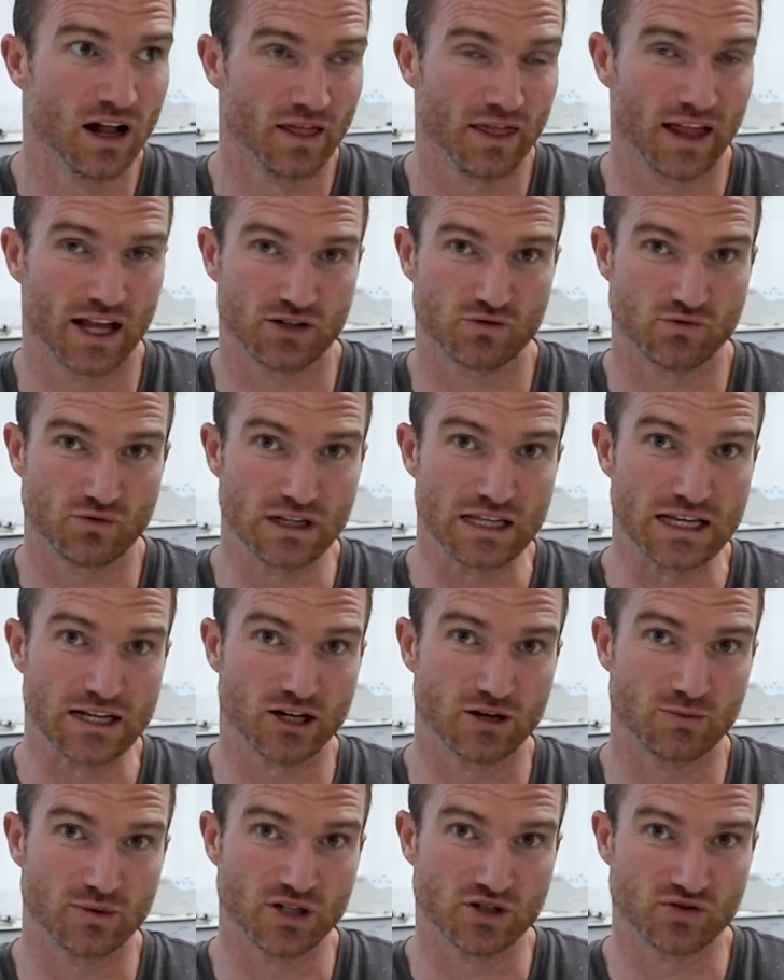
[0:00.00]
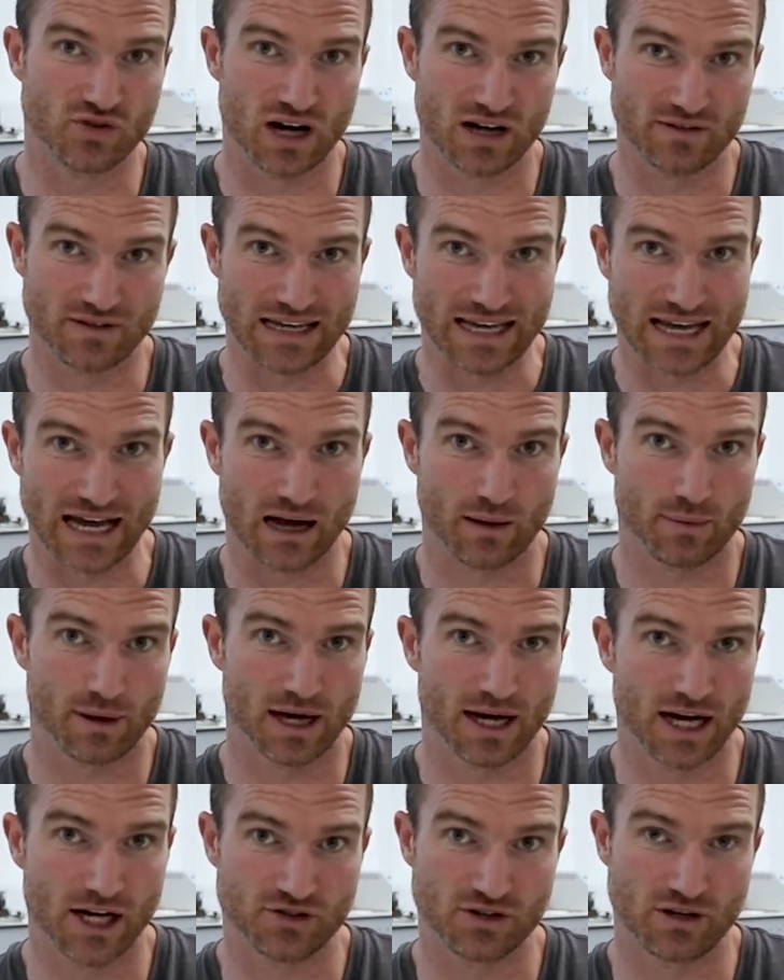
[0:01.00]
That's really going to be driving
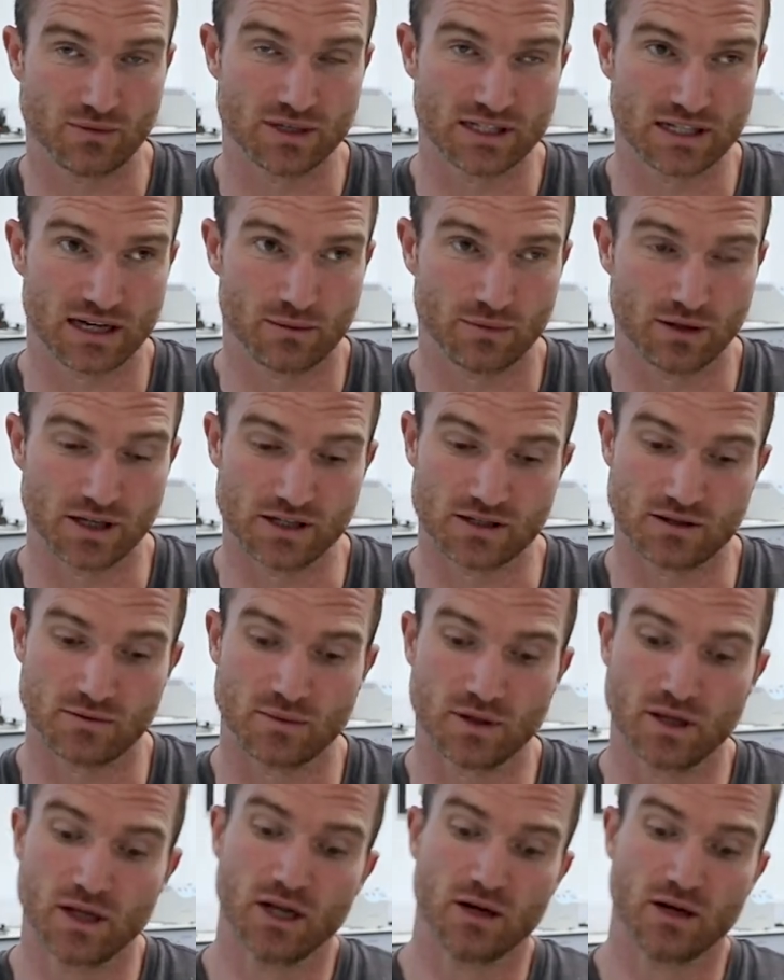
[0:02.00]
carbohydrate metabolism,